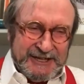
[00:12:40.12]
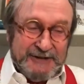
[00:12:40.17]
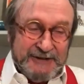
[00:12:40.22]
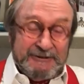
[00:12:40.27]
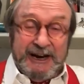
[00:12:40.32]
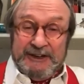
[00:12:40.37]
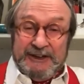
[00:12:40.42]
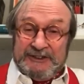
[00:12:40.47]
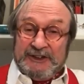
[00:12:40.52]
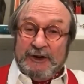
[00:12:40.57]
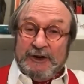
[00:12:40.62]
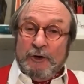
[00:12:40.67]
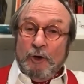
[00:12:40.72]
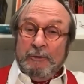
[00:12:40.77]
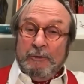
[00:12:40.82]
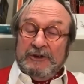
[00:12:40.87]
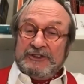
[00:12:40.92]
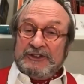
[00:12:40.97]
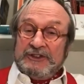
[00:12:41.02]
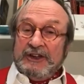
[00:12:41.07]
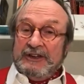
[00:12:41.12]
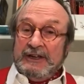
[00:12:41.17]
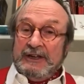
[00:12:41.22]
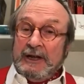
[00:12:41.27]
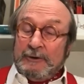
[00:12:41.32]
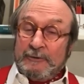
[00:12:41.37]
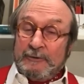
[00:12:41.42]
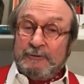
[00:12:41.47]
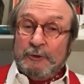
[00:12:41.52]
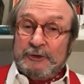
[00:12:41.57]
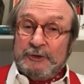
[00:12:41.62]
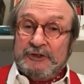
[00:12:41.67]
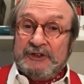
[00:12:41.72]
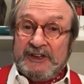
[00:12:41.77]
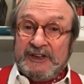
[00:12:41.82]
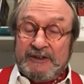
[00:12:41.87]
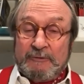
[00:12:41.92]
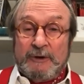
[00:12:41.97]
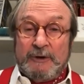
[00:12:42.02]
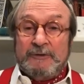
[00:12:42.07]
right, so almost certainly, I look forward to
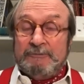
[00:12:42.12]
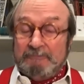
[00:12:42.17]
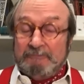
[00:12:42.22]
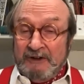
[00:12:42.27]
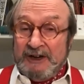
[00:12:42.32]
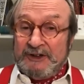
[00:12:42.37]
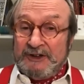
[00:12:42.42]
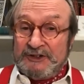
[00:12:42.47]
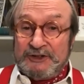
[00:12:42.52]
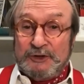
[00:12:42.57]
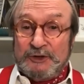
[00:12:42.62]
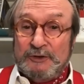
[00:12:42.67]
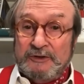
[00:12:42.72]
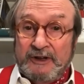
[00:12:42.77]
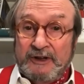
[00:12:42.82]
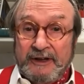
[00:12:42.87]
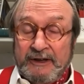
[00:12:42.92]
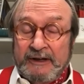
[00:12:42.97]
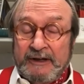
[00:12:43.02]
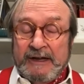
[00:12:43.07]
seeing everyone very soon then.